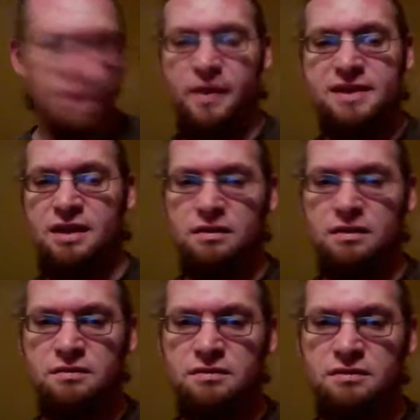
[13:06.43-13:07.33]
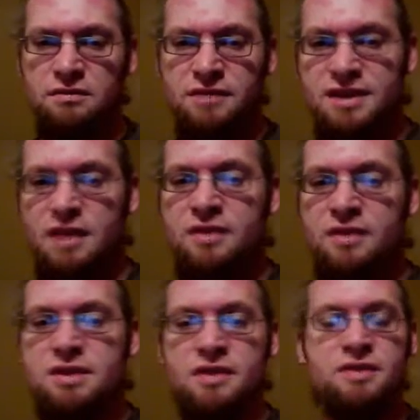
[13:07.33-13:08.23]
That's it. That's it.
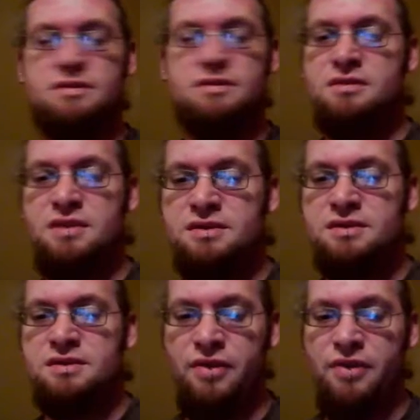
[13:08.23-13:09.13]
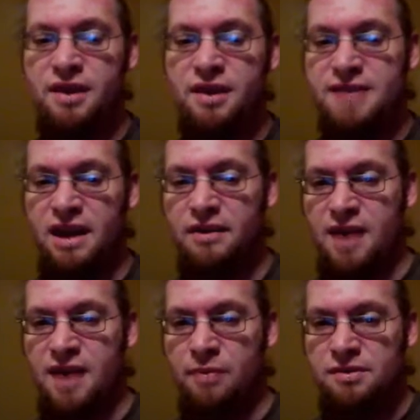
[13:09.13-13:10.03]
There's nothing exciting that
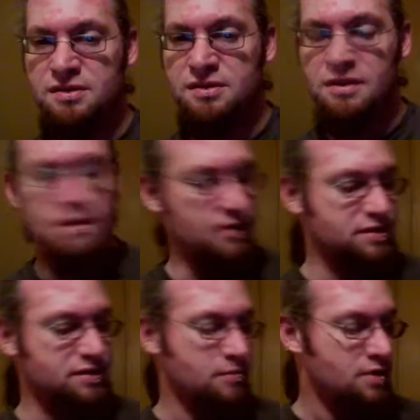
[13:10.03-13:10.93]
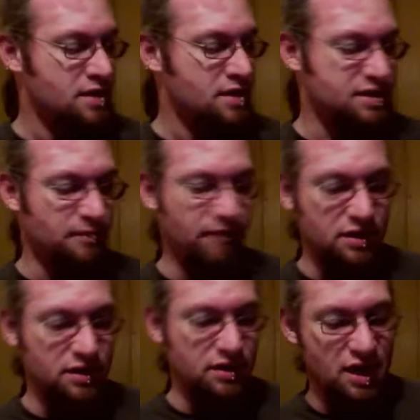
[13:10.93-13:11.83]
happens. There's some
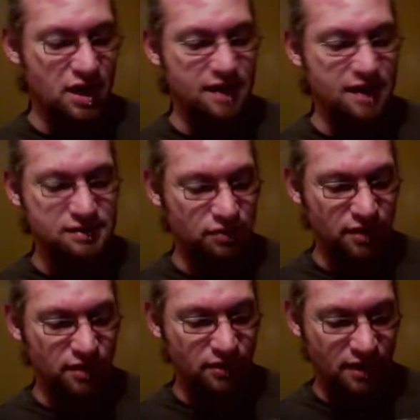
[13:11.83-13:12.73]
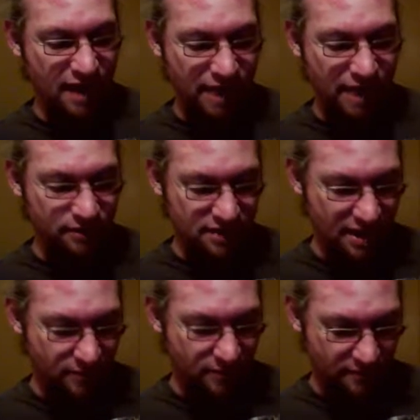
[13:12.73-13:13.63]
fun shots during the gathering
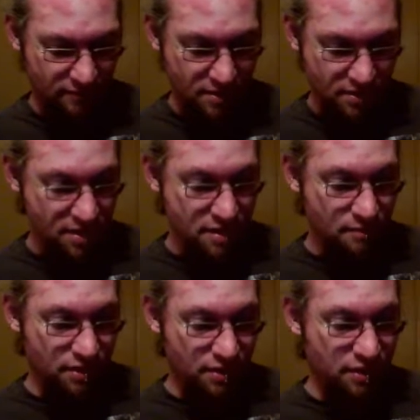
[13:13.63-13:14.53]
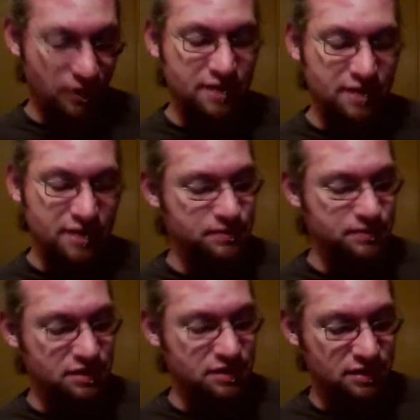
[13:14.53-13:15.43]
together of them, but nothing
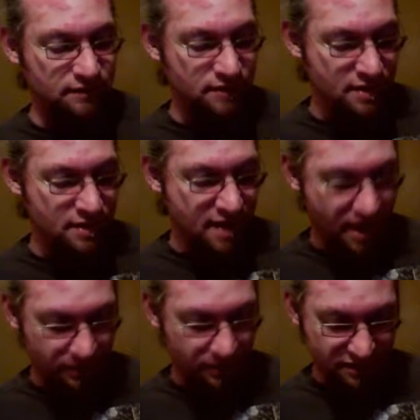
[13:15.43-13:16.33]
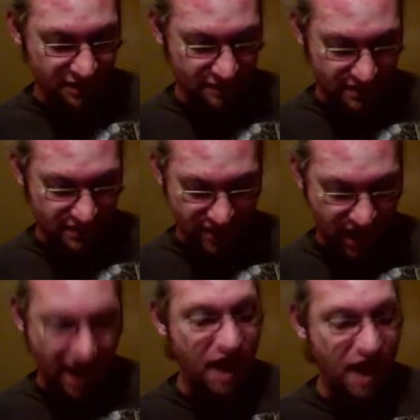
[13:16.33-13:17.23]
substantive happens in the
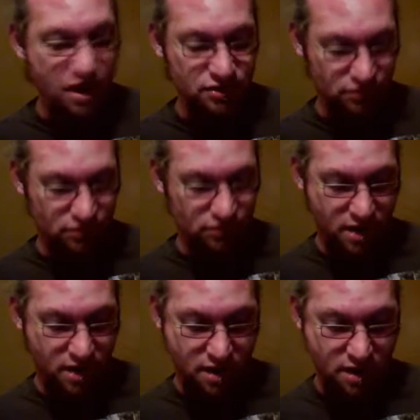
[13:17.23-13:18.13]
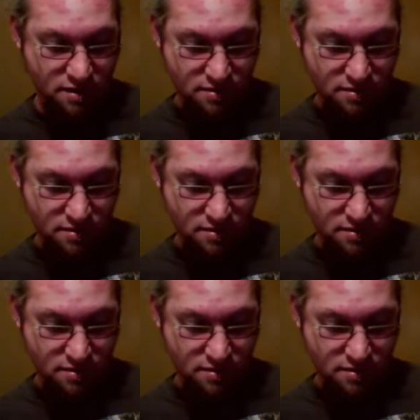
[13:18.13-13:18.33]
entire story.